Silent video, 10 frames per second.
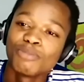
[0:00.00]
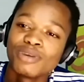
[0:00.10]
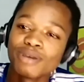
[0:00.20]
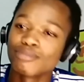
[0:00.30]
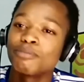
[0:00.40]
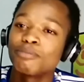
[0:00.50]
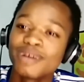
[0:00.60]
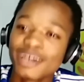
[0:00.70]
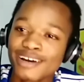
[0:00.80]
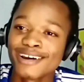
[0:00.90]
I would be
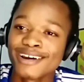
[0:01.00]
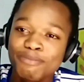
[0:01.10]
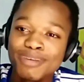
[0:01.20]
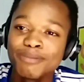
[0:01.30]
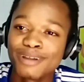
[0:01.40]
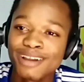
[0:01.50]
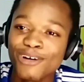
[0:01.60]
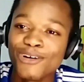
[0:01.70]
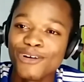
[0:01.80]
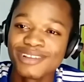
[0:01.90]
among my kind of people
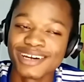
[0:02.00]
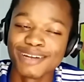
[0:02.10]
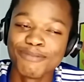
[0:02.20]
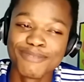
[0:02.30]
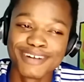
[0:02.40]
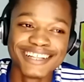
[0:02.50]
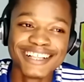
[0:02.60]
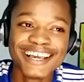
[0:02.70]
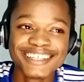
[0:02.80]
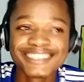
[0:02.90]
and all that. But
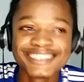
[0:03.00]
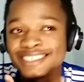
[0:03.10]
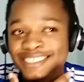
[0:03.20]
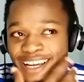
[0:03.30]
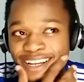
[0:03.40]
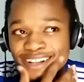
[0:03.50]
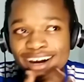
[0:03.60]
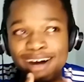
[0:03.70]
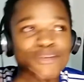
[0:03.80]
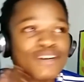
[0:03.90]
this is just like,
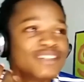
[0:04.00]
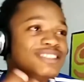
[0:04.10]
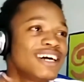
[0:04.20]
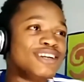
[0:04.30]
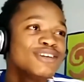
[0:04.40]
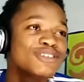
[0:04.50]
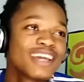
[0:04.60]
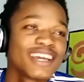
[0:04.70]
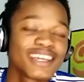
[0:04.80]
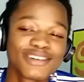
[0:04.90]
I'm not trying to
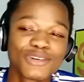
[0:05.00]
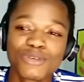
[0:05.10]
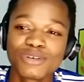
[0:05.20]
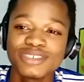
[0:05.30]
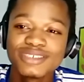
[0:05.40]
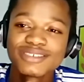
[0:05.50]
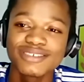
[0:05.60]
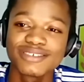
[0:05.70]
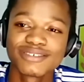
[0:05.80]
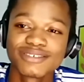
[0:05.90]
take it
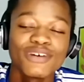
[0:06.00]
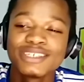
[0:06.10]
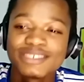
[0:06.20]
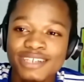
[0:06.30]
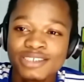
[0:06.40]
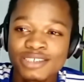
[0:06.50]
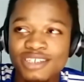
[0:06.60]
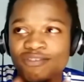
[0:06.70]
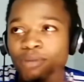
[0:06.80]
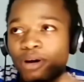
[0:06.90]
towards, it's very
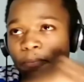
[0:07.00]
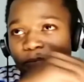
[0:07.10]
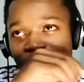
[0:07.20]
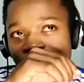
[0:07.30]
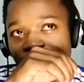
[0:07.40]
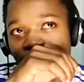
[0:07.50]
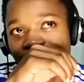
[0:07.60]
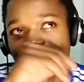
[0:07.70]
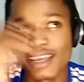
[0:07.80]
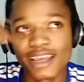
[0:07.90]
sensitive, but
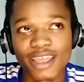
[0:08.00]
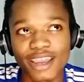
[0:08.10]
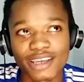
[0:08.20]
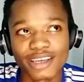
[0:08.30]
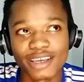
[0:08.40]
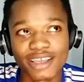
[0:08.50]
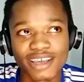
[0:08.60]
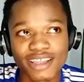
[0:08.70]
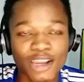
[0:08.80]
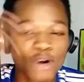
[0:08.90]
they
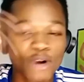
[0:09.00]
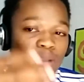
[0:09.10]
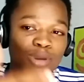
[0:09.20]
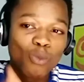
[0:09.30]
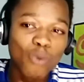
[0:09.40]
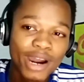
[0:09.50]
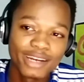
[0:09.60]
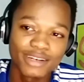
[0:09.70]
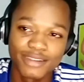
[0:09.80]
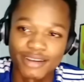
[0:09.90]
call me
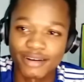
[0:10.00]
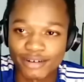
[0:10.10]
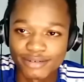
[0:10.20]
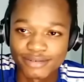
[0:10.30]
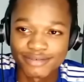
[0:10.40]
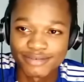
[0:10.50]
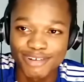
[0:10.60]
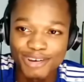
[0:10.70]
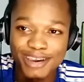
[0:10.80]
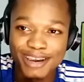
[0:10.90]
white there.
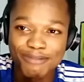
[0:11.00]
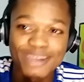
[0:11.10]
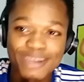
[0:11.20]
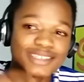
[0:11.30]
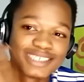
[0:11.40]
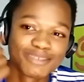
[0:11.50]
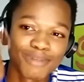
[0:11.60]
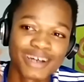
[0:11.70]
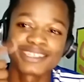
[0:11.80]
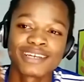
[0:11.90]
Okay, because
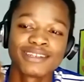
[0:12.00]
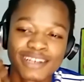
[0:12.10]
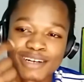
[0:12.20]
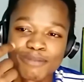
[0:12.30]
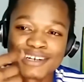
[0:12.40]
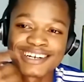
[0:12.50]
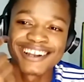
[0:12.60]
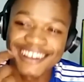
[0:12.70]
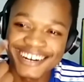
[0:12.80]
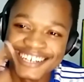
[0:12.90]
my skin is a little
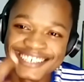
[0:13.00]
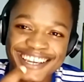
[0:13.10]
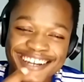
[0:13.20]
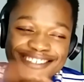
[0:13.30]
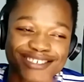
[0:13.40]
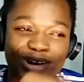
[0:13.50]
bit light skin.